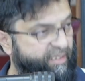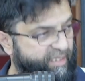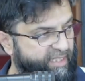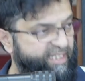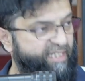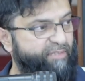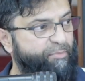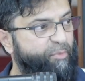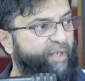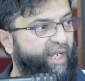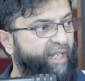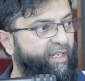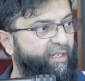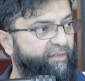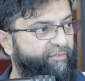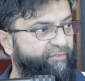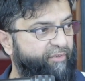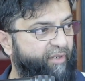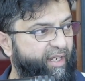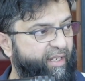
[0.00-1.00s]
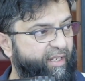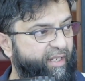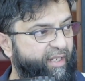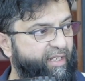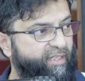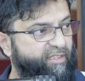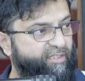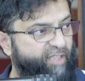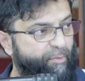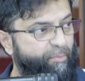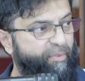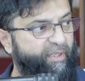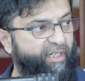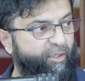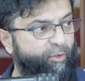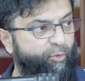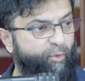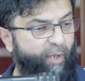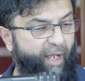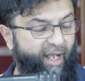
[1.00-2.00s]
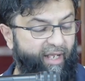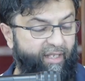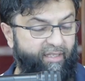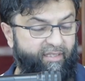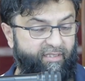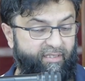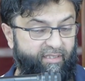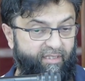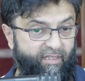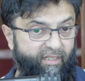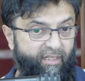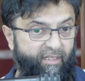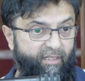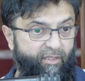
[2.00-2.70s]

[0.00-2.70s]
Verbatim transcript: This is mukallaf, right? Somebody who has,